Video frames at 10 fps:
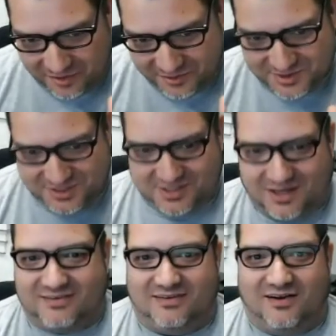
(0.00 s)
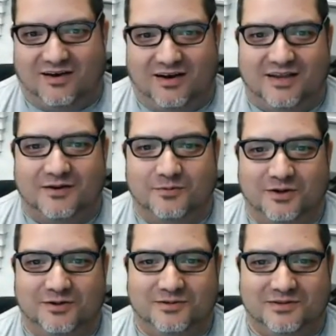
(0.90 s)
their ducks are in a
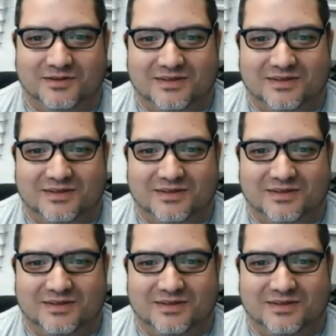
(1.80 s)
row.